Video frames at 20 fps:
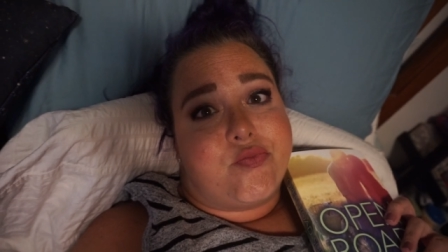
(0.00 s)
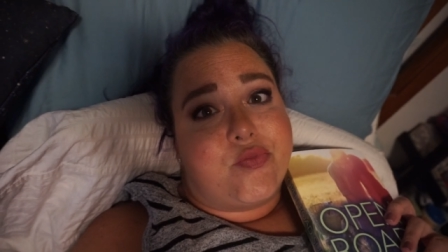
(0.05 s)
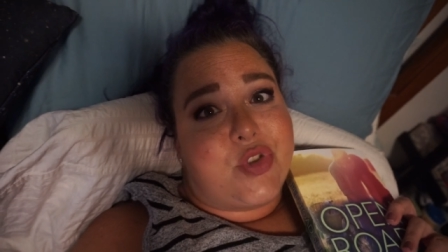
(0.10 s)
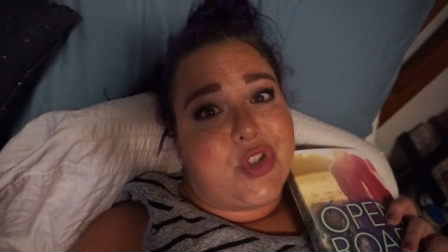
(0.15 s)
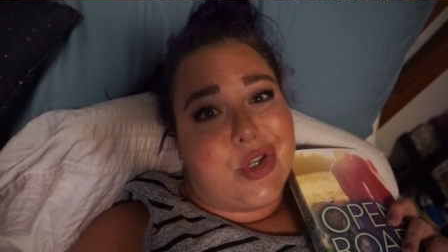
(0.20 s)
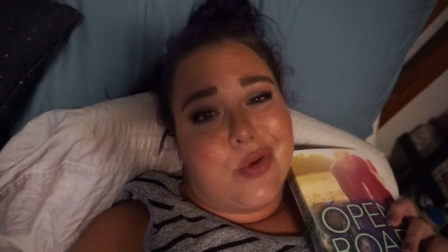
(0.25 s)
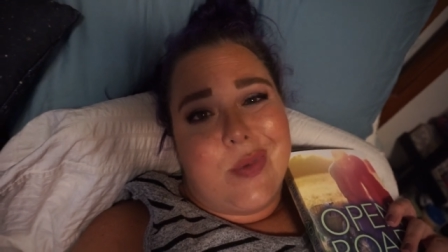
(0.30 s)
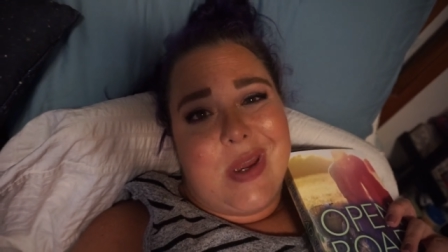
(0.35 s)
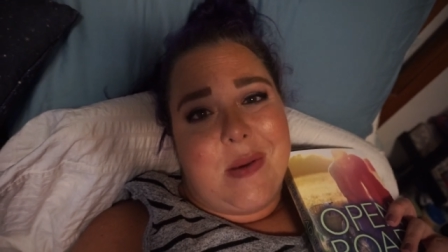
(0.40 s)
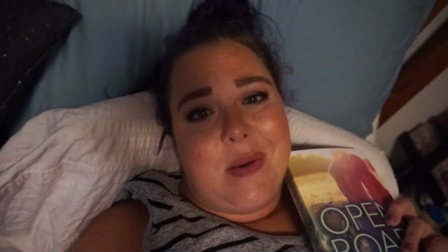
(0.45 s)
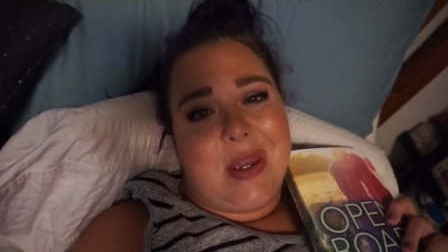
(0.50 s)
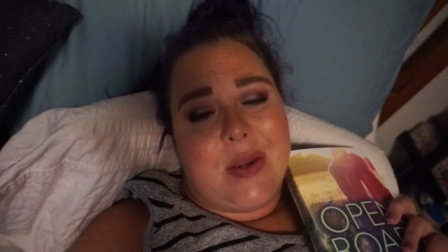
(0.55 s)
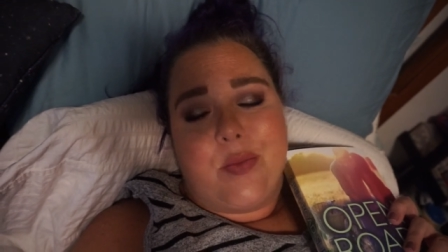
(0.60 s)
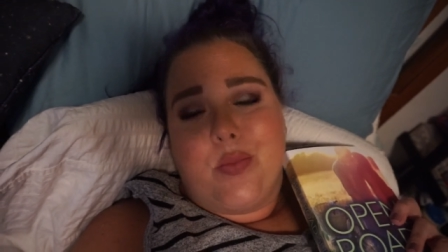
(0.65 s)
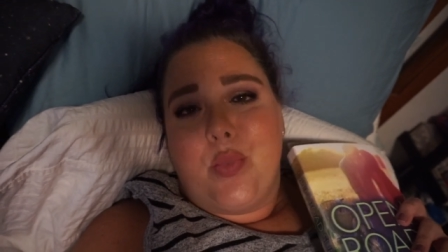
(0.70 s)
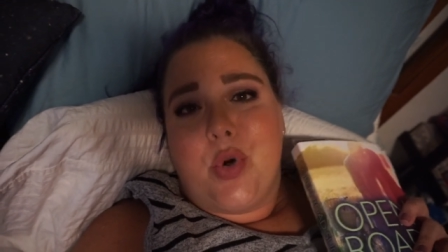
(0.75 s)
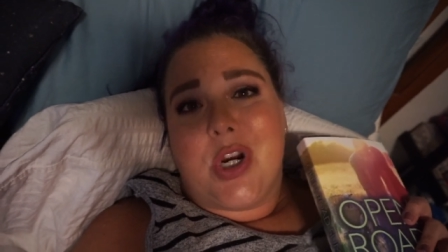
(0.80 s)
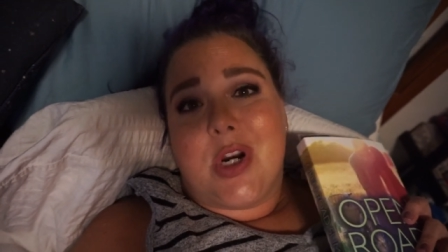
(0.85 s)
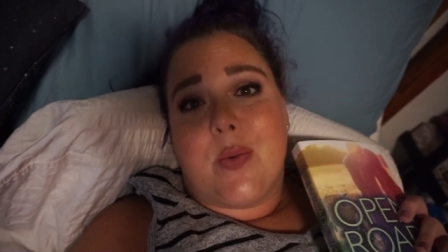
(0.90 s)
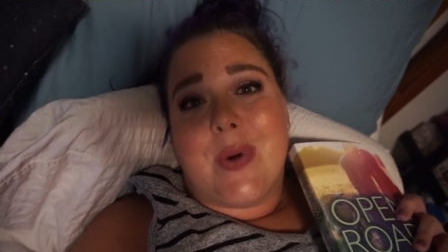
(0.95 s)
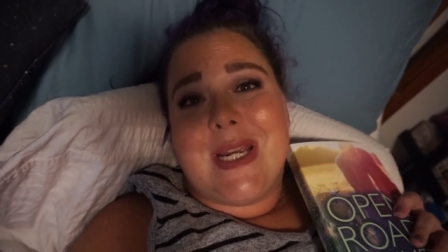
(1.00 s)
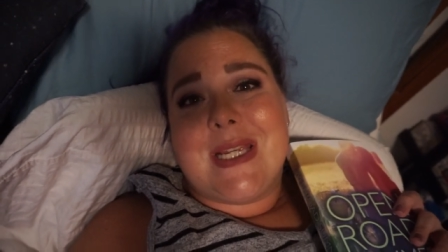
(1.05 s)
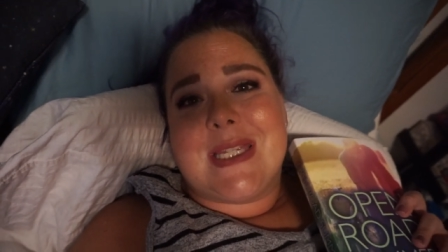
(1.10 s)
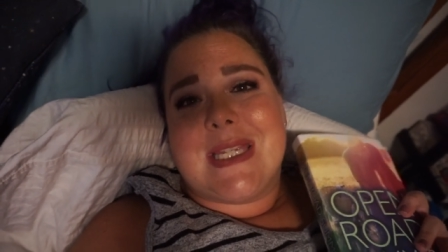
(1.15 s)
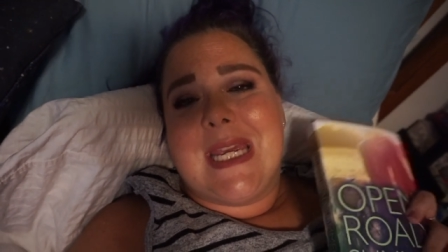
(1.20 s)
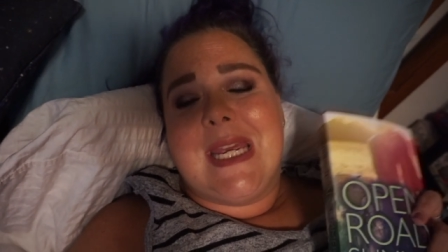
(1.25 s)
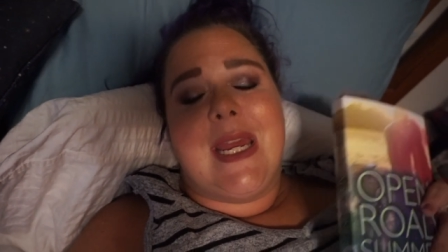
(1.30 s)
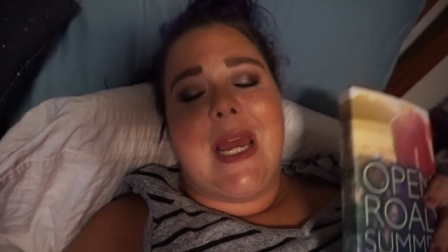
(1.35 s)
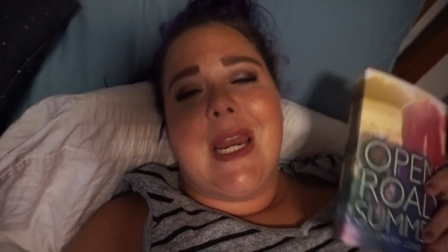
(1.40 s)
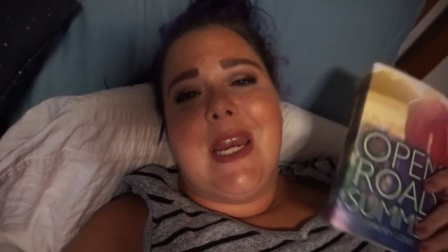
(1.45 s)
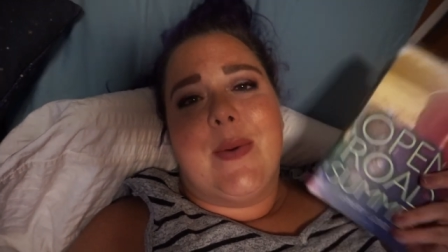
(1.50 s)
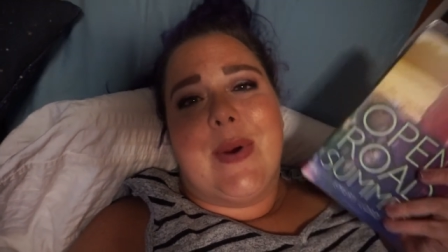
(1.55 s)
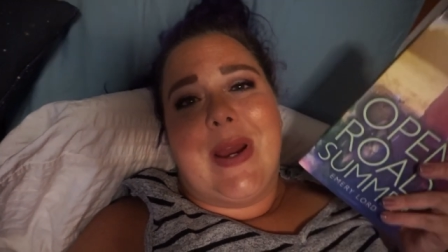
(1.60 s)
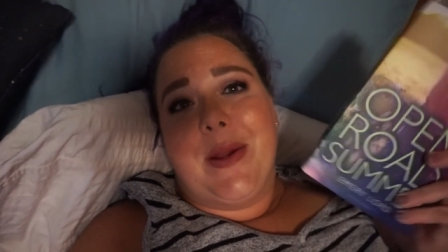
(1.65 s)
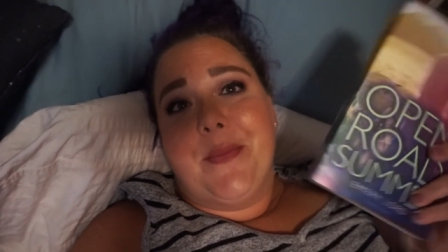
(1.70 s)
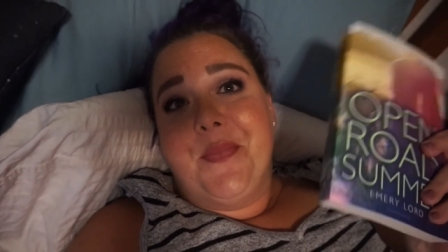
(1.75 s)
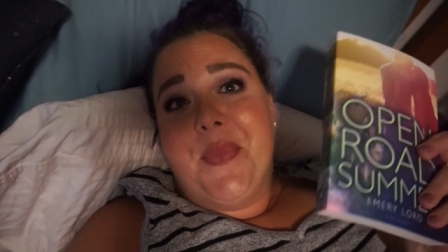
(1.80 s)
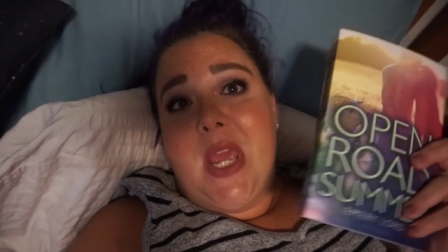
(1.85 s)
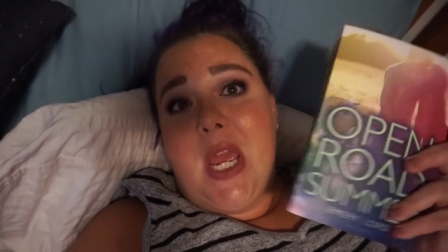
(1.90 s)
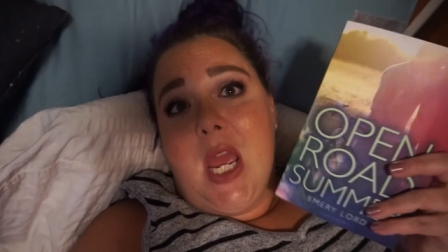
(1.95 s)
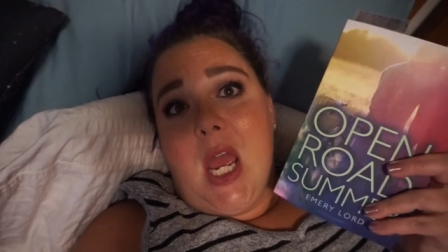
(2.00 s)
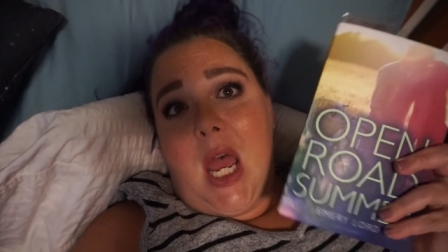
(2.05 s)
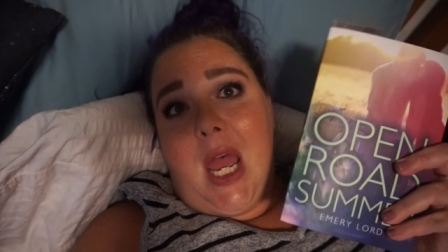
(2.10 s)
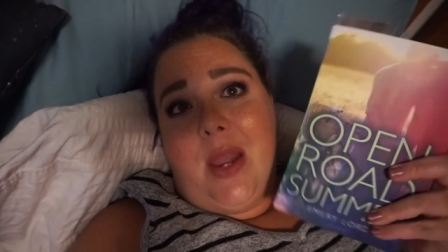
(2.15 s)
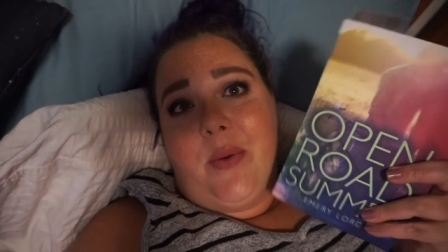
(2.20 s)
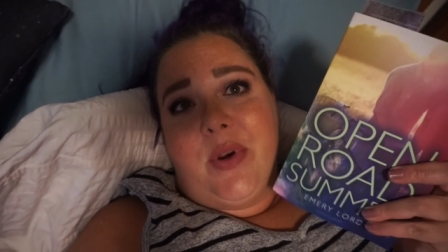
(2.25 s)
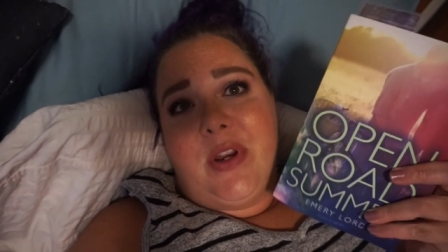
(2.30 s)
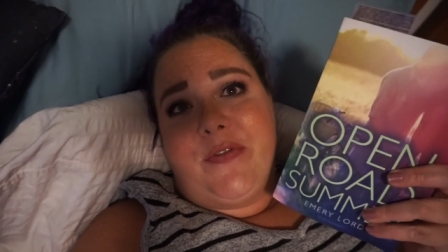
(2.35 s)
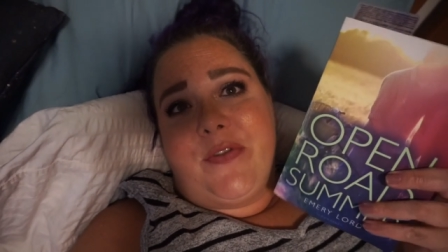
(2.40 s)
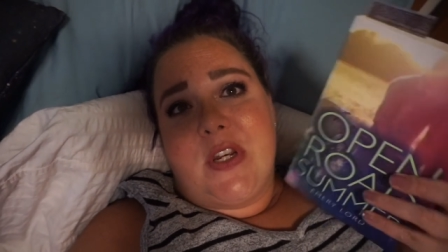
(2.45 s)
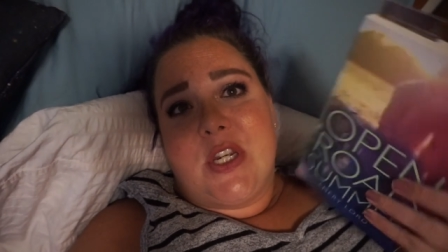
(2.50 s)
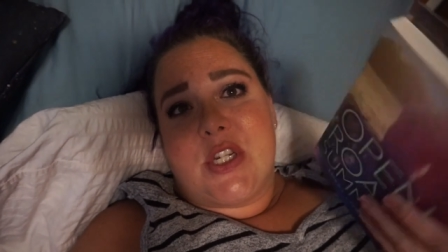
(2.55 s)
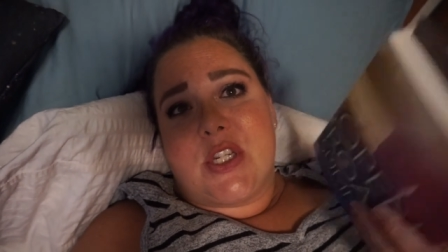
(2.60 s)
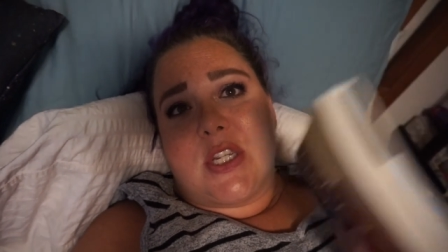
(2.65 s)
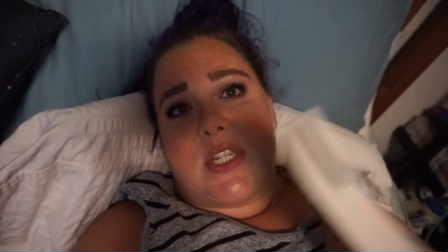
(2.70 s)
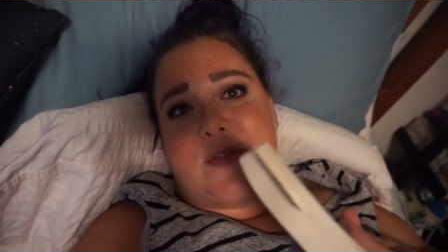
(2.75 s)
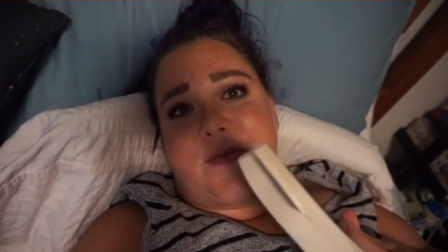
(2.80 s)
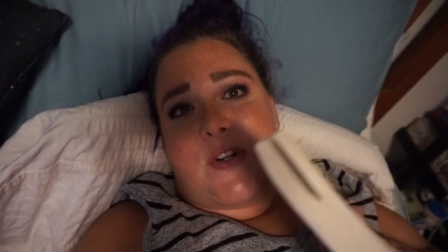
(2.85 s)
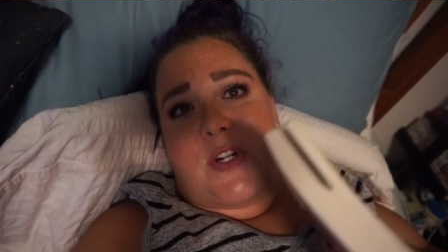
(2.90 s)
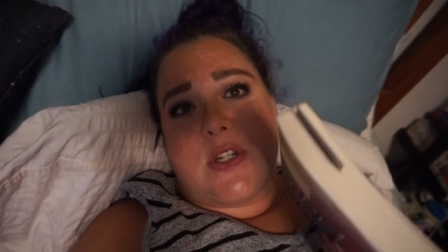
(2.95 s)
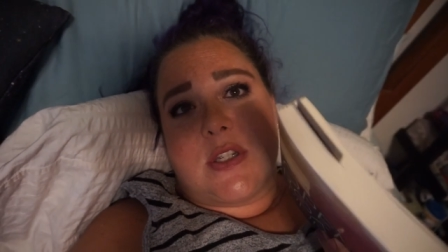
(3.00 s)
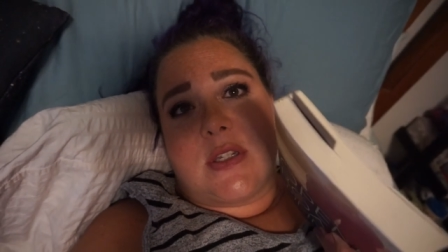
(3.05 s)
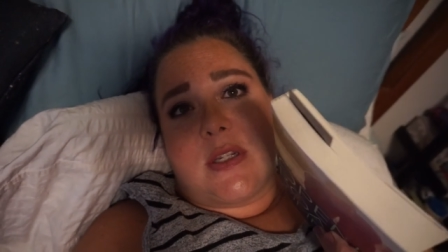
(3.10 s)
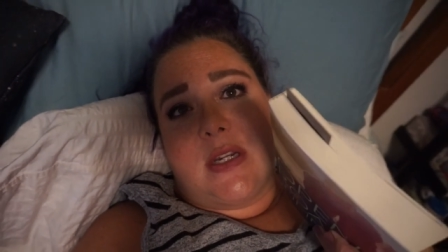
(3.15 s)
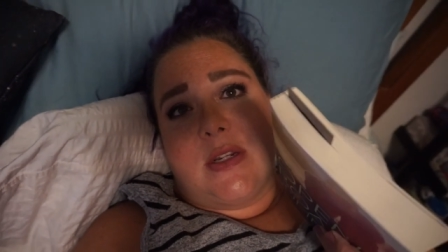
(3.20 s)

So maybe. We're going to wait and see. Anyway, I want to finish this first.